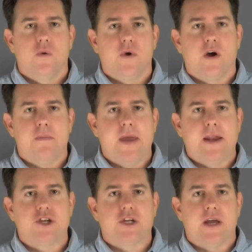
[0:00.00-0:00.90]
We are a
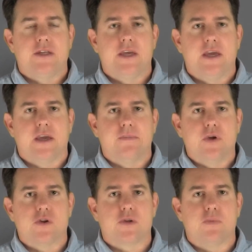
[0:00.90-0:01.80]
managed IT and
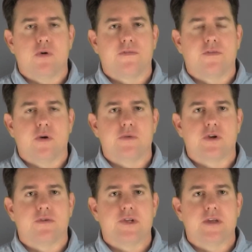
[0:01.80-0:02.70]
computer support firm
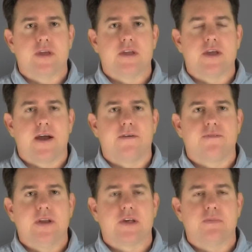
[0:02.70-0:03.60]
servicing the entire
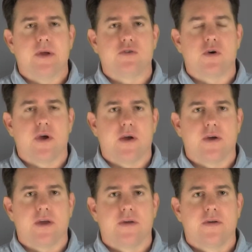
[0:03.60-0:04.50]
Phoenix metro
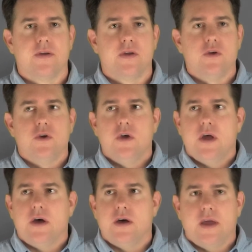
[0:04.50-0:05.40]
area.
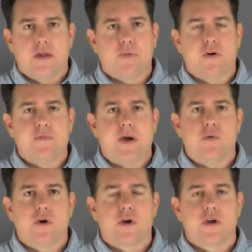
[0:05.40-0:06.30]
As part of my
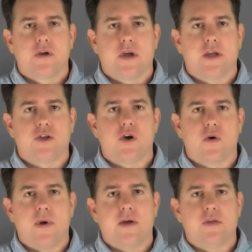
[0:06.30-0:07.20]
work, I get to go
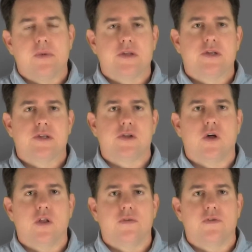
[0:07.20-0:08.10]
around to businesses
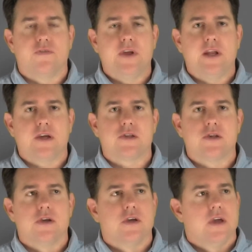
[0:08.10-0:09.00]
all over Phoenix
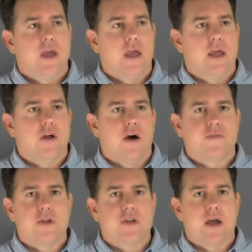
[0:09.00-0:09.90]
and
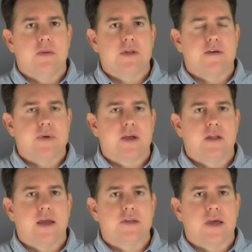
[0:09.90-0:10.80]
oftentimes have my
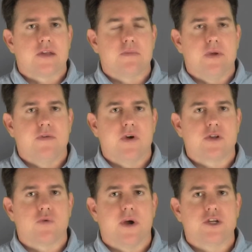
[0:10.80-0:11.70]
clients ask me various
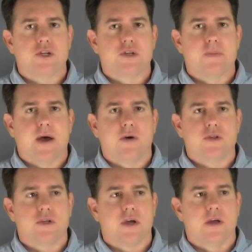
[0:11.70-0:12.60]
questions
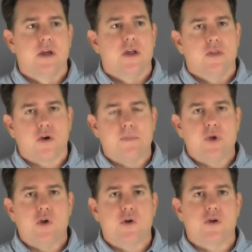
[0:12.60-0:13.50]
about their
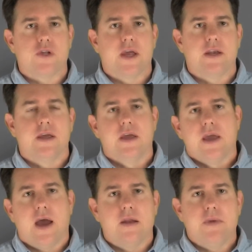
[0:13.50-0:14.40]
computers and
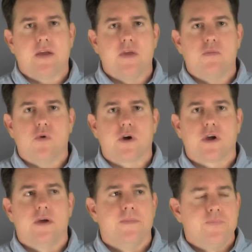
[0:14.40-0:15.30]
how to make them work.
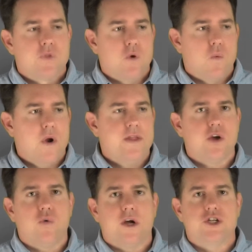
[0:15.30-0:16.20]
One of the
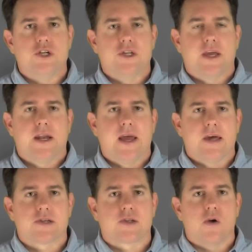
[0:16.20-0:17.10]
questions I get
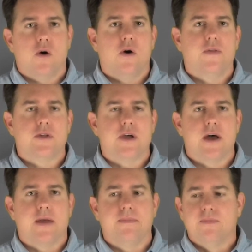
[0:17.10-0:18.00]
asked all the
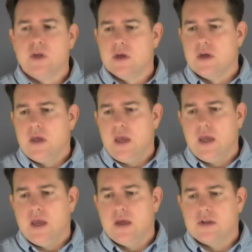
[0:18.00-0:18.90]
time
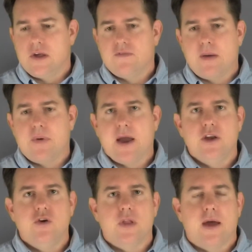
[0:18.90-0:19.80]
is if I buy a
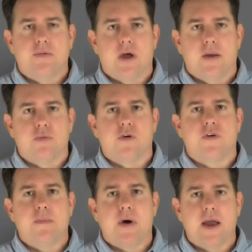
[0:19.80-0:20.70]
new laptop, or if
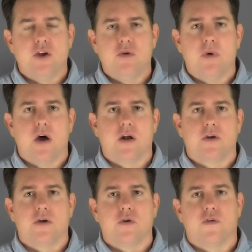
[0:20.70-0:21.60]
I buy a new
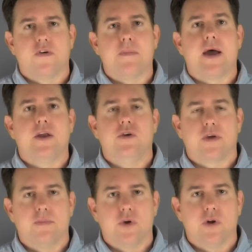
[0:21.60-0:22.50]
monitor, or if I buy a new
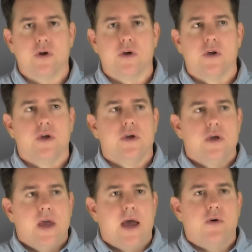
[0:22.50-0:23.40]
computer,
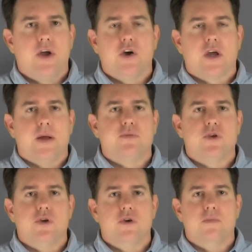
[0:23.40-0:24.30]
how do I hook it up
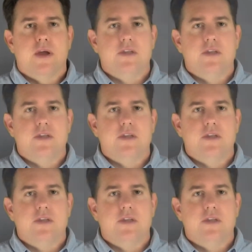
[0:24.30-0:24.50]
to my